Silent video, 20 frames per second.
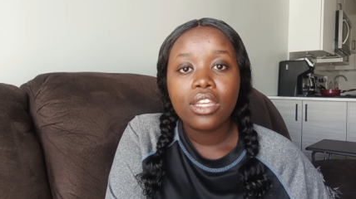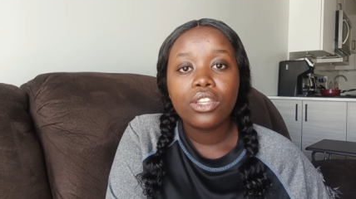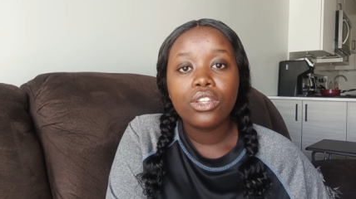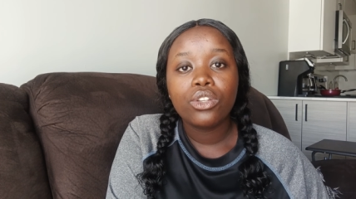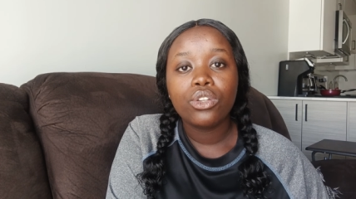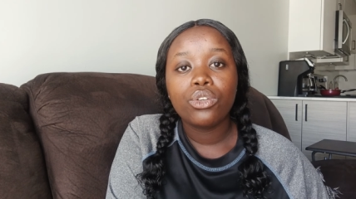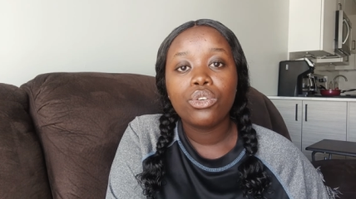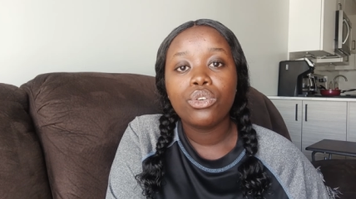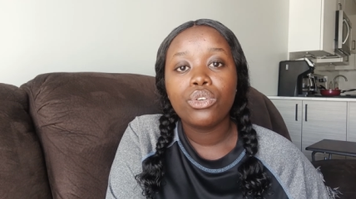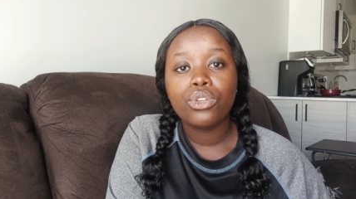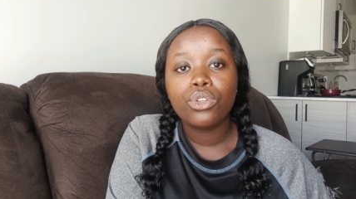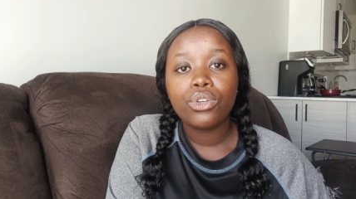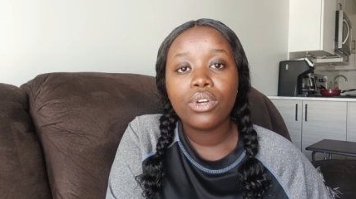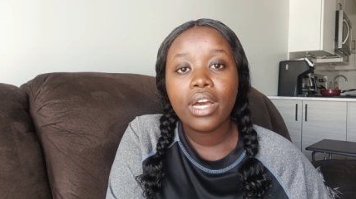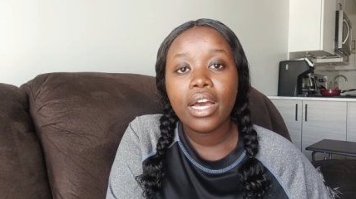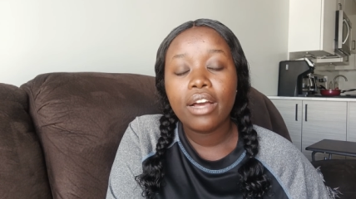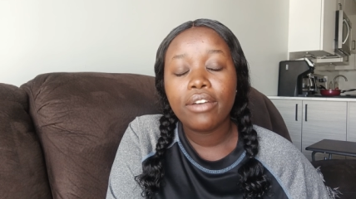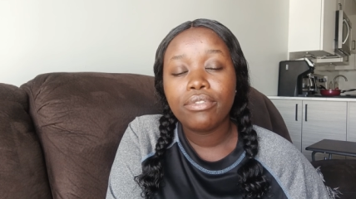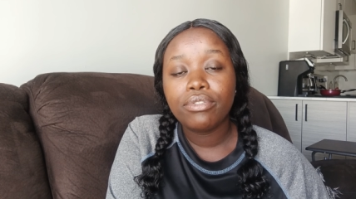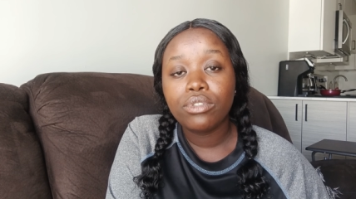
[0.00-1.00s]
you know, you
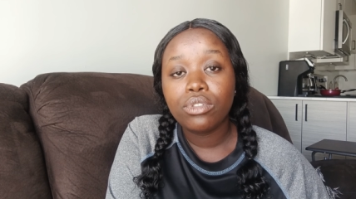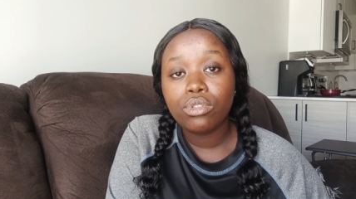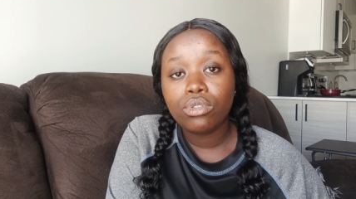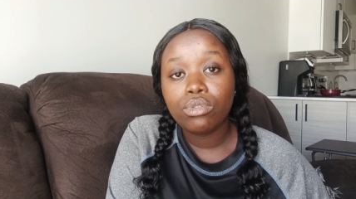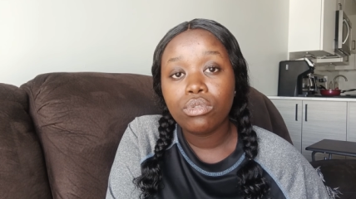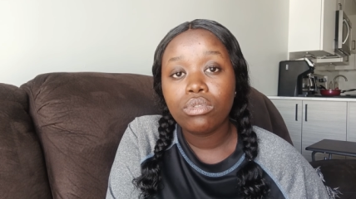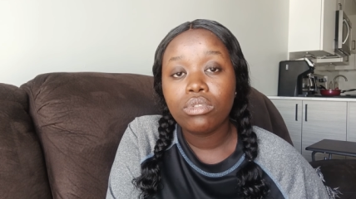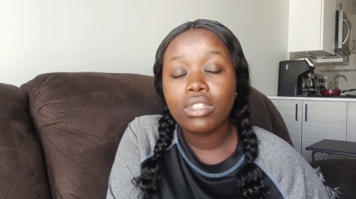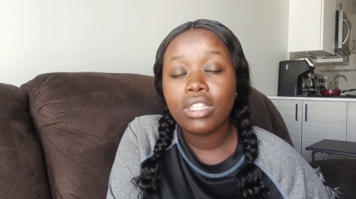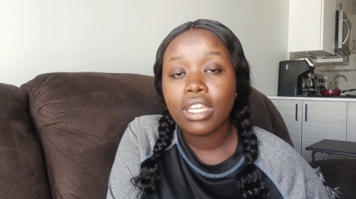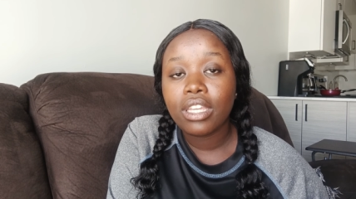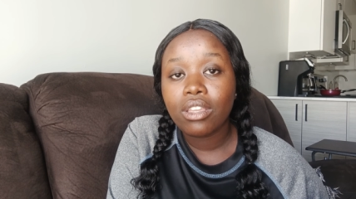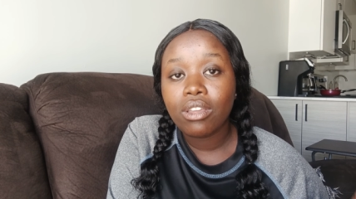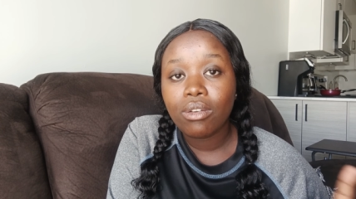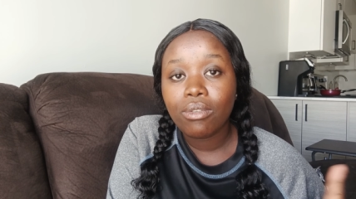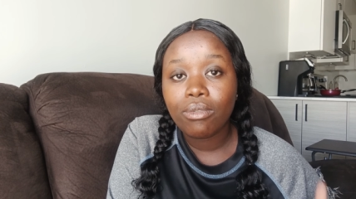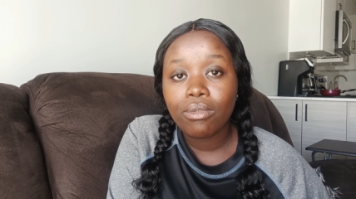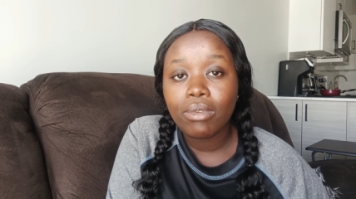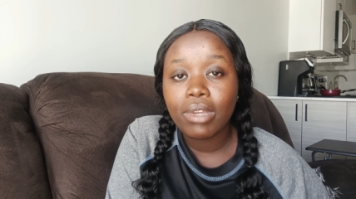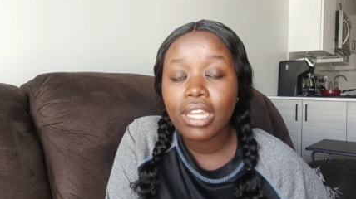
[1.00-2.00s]
have to take
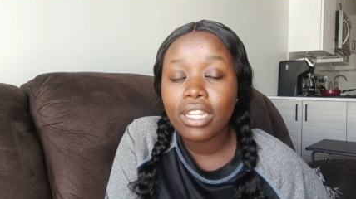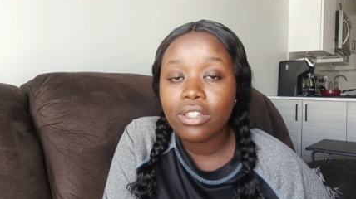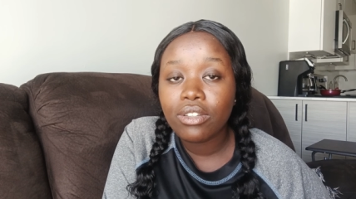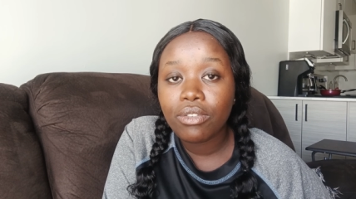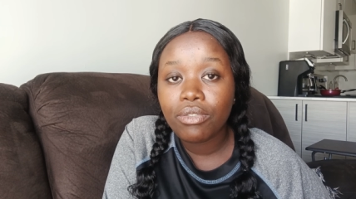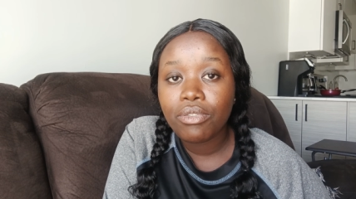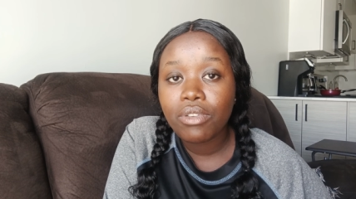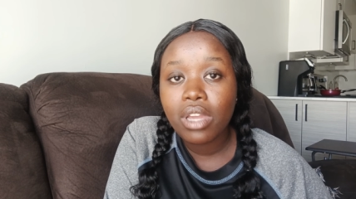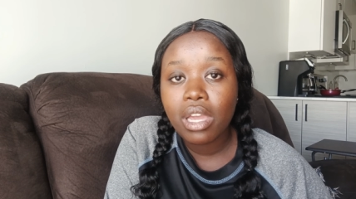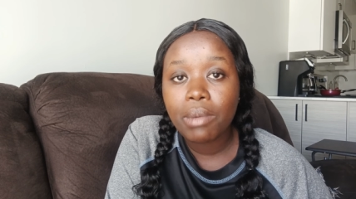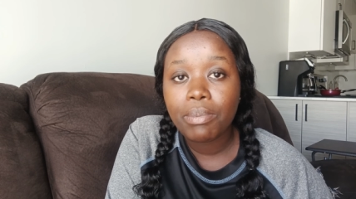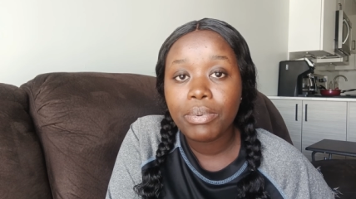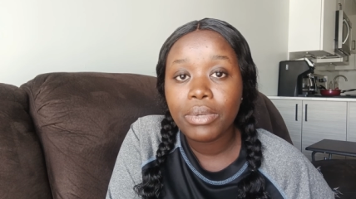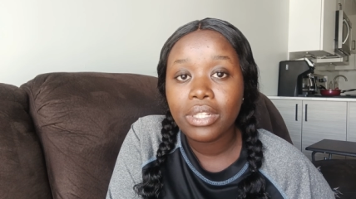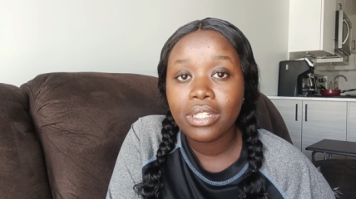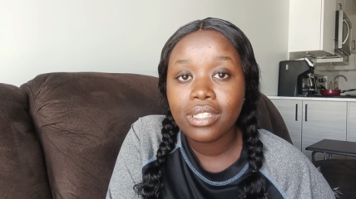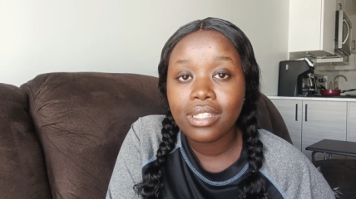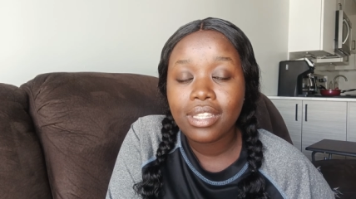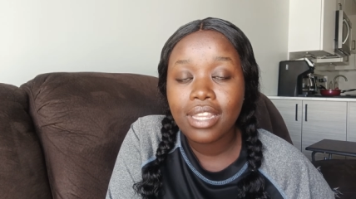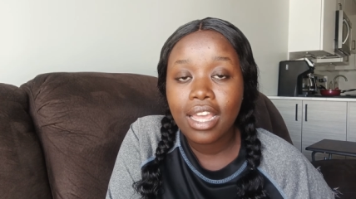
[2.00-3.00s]
your get your
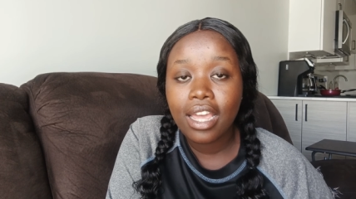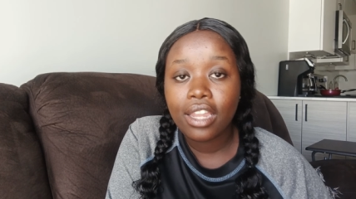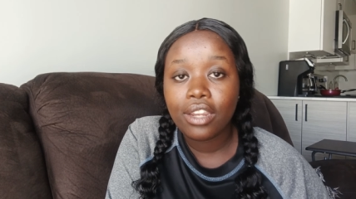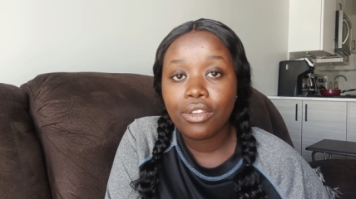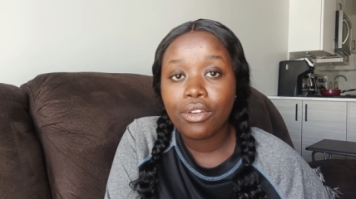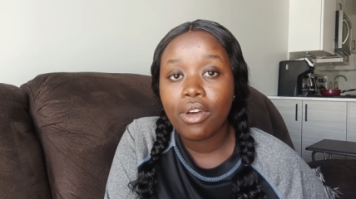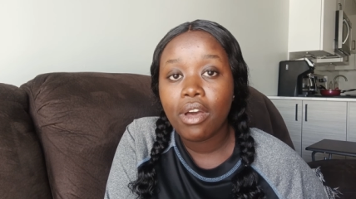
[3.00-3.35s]
fingerprints done.